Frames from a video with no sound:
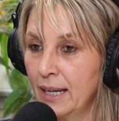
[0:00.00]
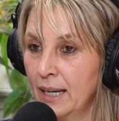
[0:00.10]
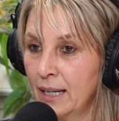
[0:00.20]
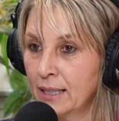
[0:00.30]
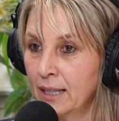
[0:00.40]

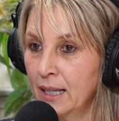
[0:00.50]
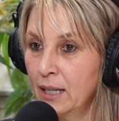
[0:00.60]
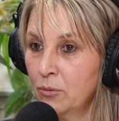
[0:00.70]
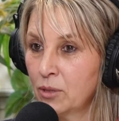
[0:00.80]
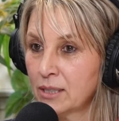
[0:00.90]
And
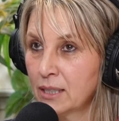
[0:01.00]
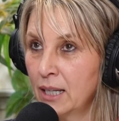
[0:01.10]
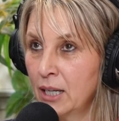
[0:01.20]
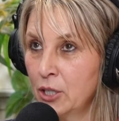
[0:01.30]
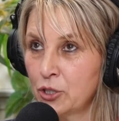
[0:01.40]
he was
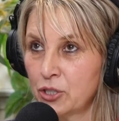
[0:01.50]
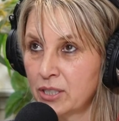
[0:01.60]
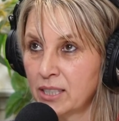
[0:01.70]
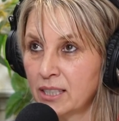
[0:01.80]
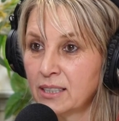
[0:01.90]
age
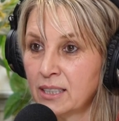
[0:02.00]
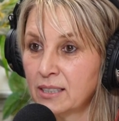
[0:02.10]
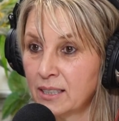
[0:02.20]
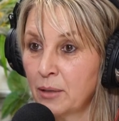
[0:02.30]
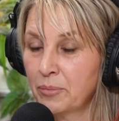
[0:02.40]
60
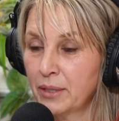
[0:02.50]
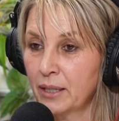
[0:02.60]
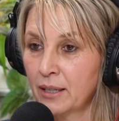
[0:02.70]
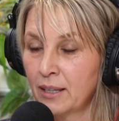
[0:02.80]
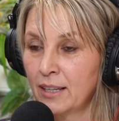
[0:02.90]

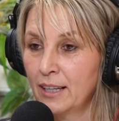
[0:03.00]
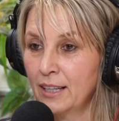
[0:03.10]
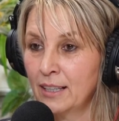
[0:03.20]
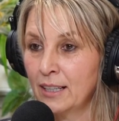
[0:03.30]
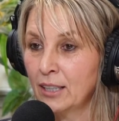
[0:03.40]
something,
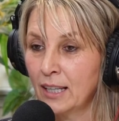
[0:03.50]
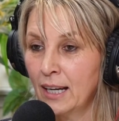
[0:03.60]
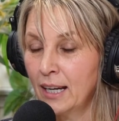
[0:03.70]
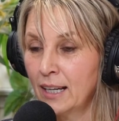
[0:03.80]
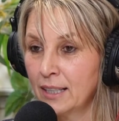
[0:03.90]
and I
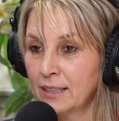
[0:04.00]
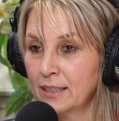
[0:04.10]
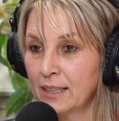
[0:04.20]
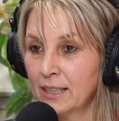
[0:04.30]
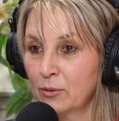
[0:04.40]
lied
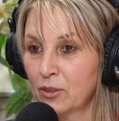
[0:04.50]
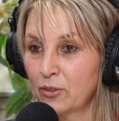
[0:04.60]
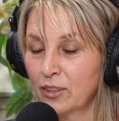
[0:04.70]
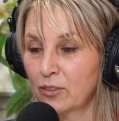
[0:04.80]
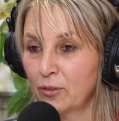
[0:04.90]
that he was
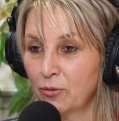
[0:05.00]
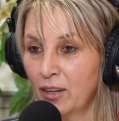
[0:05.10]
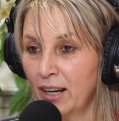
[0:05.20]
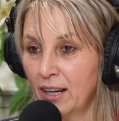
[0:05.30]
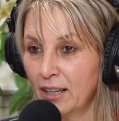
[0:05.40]

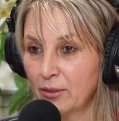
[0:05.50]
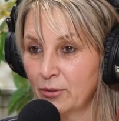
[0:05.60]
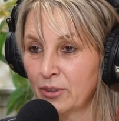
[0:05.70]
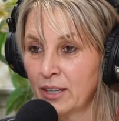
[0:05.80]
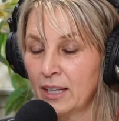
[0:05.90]

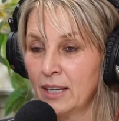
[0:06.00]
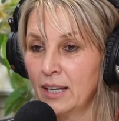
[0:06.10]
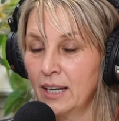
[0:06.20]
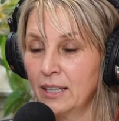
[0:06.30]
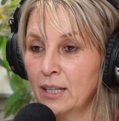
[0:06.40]
65.
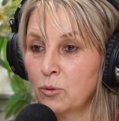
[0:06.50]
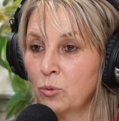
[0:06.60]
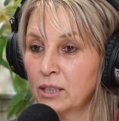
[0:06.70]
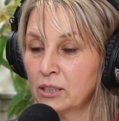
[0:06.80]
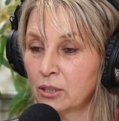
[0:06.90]
And I
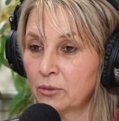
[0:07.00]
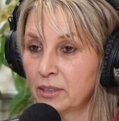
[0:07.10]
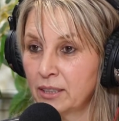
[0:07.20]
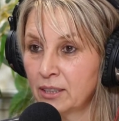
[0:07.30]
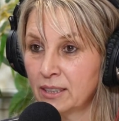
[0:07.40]
went over
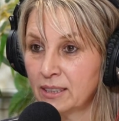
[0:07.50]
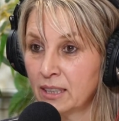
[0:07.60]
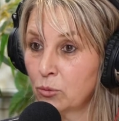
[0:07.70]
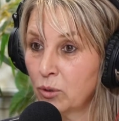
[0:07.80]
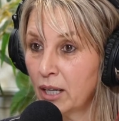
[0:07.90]
there and
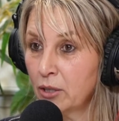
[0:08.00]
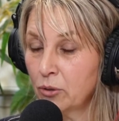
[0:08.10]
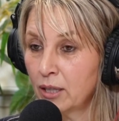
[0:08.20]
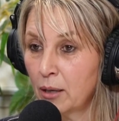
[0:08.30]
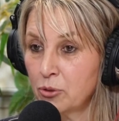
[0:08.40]
say, why you
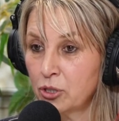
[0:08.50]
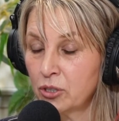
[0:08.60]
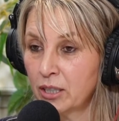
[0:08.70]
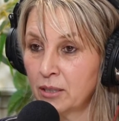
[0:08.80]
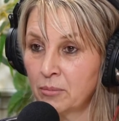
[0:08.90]

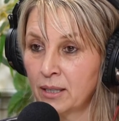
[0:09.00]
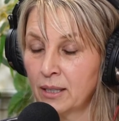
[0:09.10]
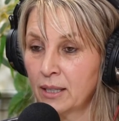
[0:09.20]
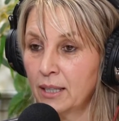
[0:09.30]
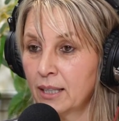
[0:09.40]
capture him?
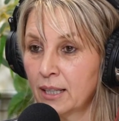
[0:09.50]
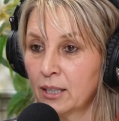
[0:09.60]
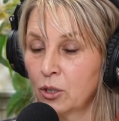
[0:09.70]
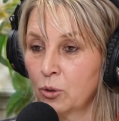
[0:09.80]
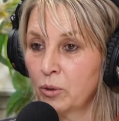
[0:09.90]
He
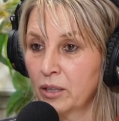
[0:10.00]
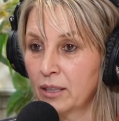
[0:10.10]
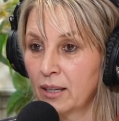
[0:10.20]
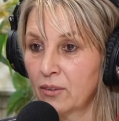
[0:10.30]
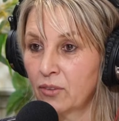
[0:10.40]
can go with
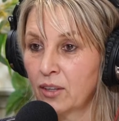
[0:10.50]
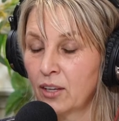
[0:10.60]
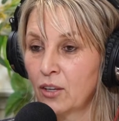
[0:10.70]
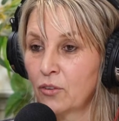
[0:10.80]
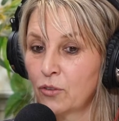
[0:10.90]
us.
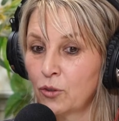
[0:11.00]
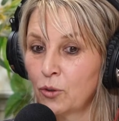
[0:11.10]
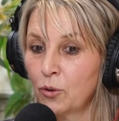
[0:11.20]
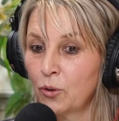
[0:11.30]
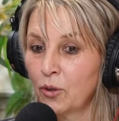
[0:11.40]

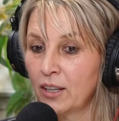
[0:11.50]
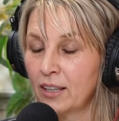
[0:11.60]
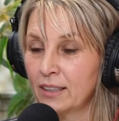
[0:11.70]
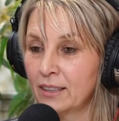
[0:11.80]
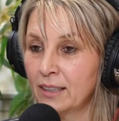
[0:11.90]
So
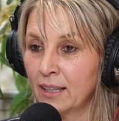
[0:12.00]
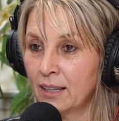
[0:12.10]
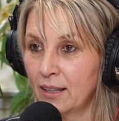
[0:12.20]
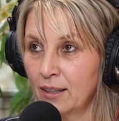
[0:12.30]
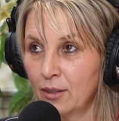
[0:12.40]

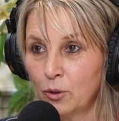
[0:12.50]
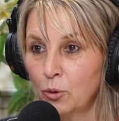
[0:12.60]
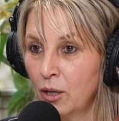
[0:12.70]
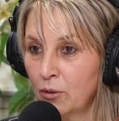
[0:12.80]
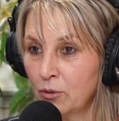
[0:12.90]
the
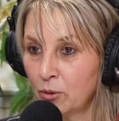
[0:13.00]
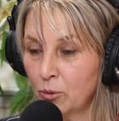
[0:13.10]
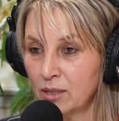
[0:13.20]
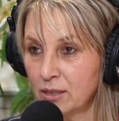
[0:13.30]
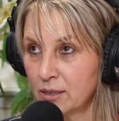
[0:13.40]
whoever
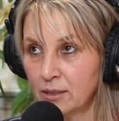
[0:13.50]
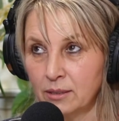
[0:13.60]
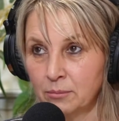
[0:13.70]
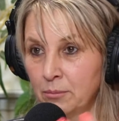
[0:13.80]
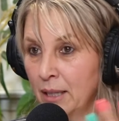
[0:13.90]
was
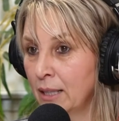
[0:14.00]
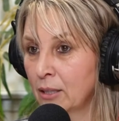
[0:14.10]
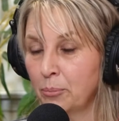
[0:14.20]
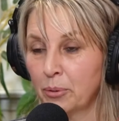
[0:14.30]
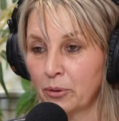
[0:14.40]
main
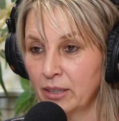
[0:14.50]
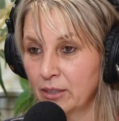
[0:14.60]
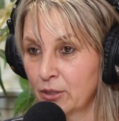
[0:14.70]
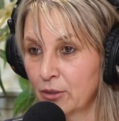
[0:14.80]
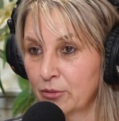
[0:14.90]

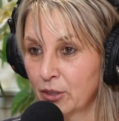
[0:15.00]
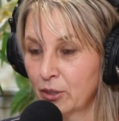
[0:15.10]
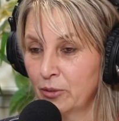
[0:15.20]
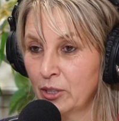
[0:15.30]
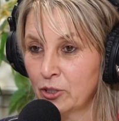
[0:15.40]
operator of the
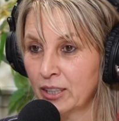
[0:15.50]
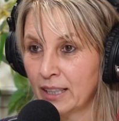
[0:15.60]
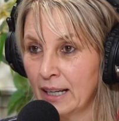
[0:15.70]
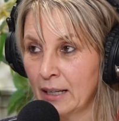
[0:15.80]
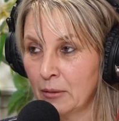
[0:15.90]
convention
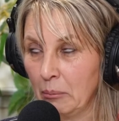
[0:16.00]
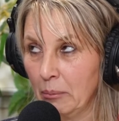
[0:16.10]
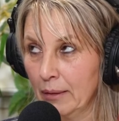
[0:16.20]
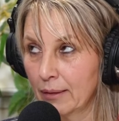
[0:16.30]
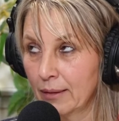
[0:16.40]

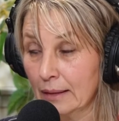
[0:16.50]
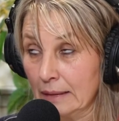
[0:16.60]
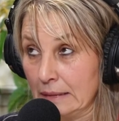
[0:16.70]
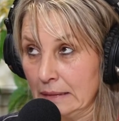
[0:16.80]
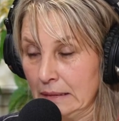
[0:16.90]
camp,
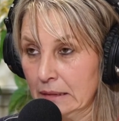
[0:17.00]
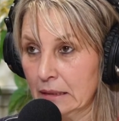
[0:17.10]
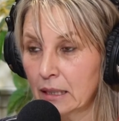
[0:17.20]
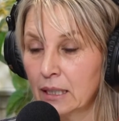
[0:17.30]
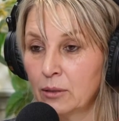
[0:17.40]

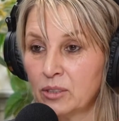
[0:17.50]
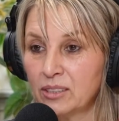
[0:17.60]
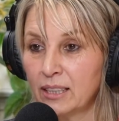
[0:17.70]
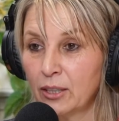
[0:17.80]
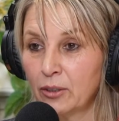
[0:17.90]
he was
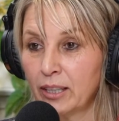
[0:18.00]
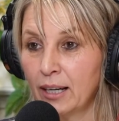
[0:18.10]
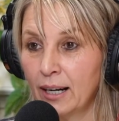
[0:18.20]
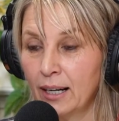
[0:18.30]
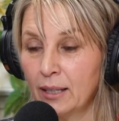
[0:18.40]
scary
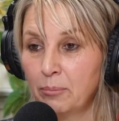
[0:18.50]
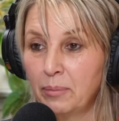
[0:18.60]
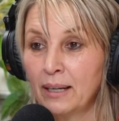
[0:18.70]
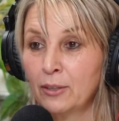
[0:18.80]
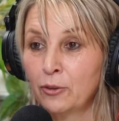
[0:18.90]
guy,
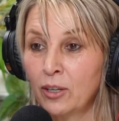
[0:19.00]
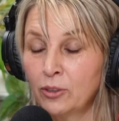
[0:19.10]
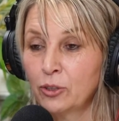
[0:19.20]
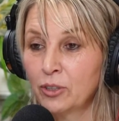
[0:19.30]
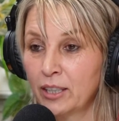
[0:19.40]
but I
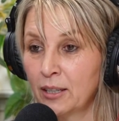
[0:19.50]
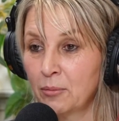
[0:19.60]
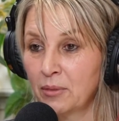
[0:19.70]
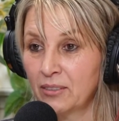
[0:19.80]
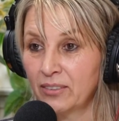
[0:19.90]
run to
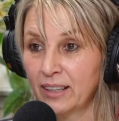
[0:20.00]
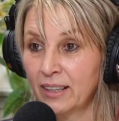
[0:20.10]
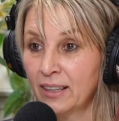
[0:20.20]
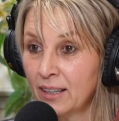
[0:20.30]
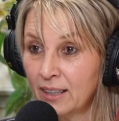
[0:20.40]
him and
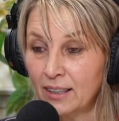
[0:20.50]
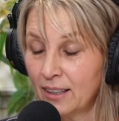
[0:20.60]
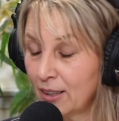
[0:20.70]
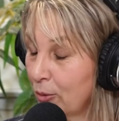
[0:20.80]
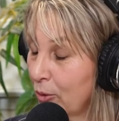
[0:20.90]
say,
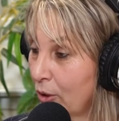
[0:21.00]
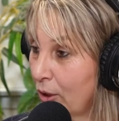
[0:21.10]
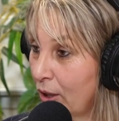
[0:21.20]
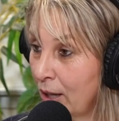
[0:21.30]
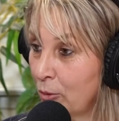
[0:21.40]
well,
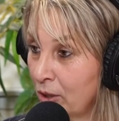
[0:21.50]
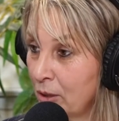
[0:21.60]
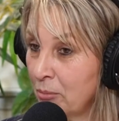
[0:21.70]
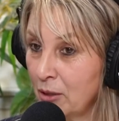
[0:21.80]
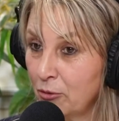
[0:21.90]
I
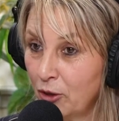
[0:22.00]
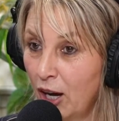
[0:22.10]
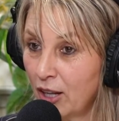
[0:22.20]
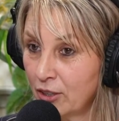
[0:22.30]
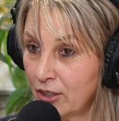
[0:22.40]
wanted my
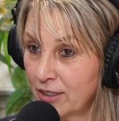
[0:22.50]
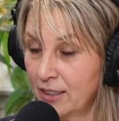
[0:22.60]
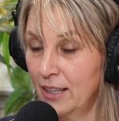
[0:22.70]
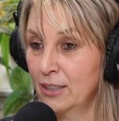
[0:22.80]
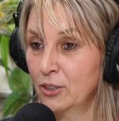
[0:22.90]
father,
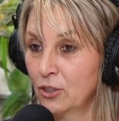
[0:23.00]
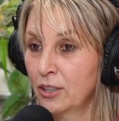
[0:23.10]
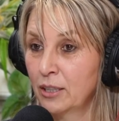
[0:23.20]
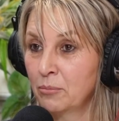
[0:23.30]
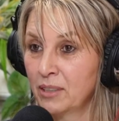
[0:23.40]
I
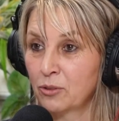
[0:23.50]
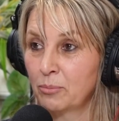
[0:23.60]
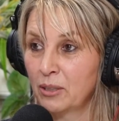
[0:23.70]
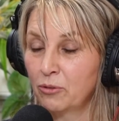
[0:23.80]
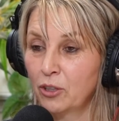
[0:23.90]
told him that's
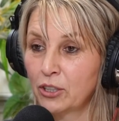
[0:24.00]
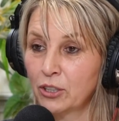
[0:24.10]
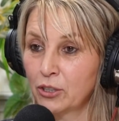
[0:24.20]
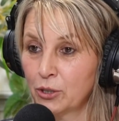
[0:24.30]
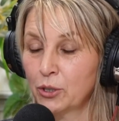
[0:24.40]
my
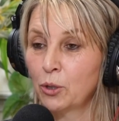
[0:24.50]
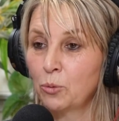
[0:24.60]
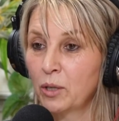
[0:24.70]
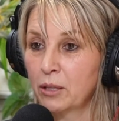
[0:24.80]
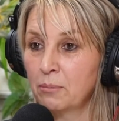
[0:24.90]
father, to go with